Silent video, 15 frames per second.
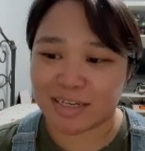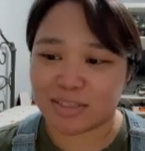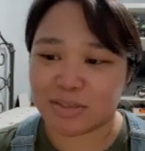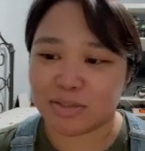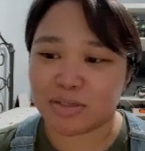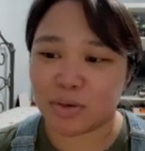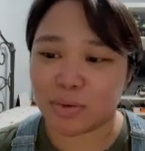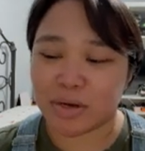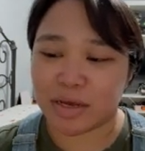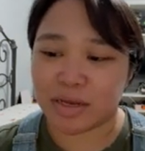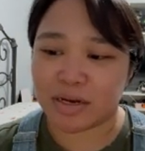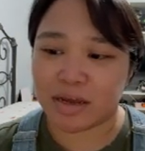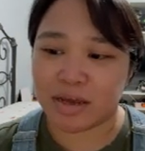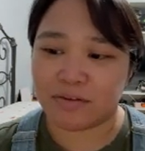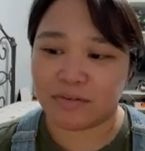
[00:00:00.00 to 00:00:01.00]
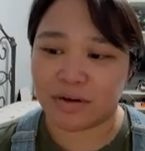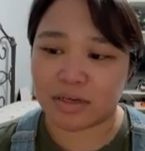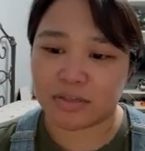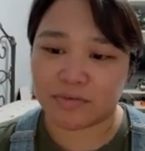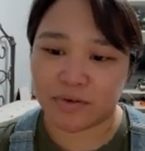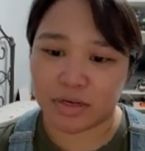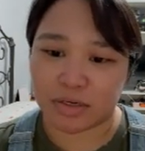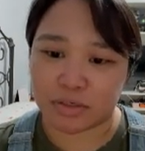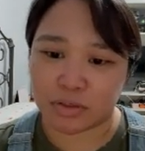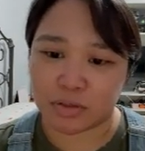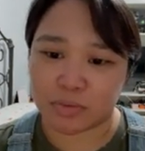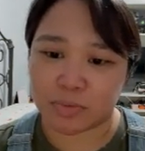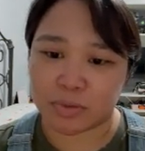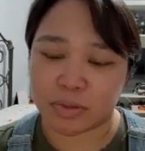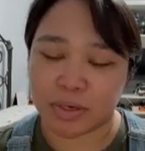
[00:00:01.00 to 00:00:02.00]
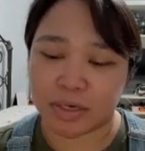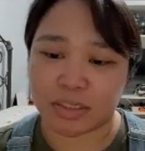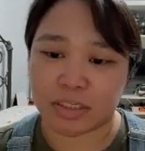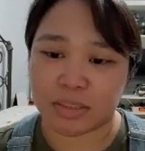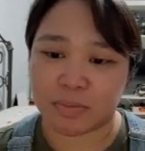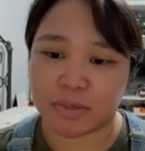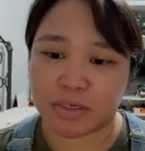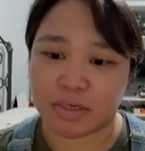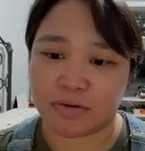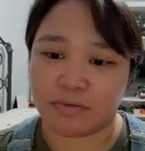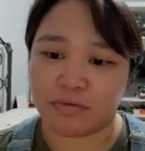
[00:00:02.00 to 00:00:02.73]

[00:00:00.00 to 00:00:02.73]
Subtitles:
to donate a phosphate group to ADP,